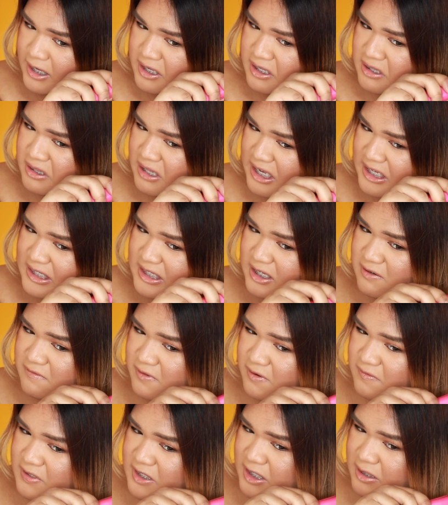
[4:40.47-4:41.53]
in less than
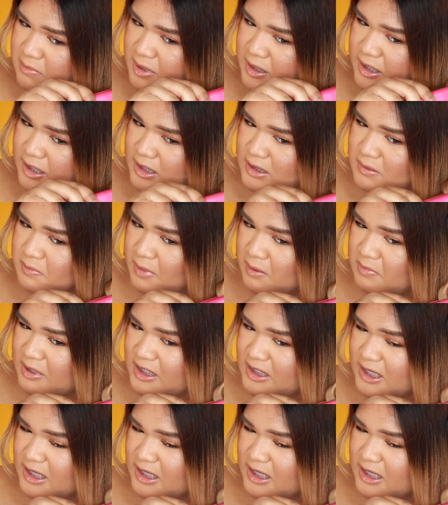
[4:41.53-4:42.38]
15 minutes, maybe